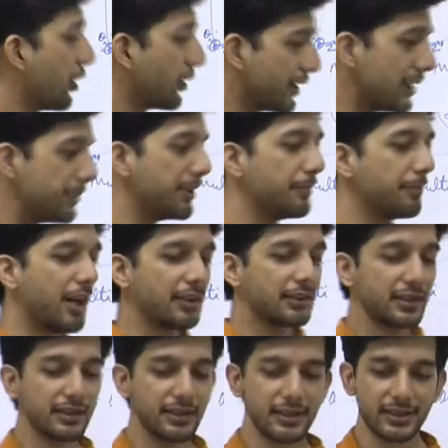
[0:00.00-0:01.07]
already been
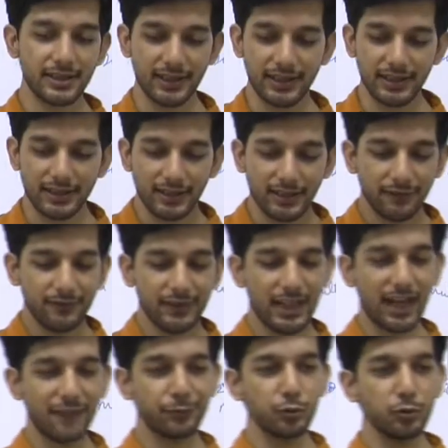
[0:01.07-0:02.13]
marked in the state. We
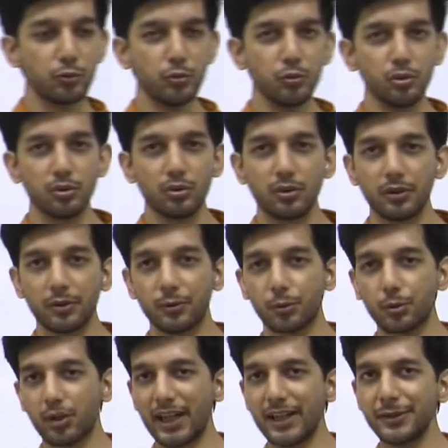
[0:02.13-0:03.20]
have to
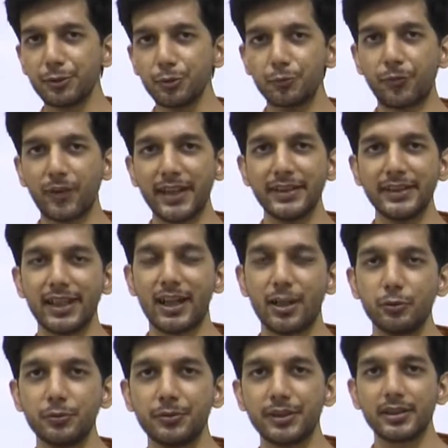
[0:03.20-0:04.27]
try to find
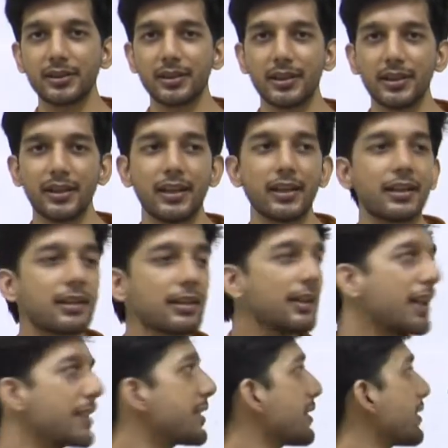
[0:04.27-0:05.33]
out
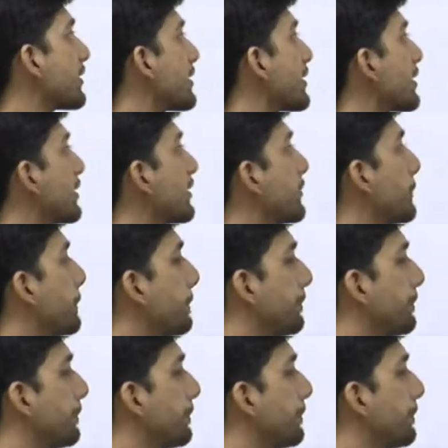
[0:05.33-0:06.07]
clusters.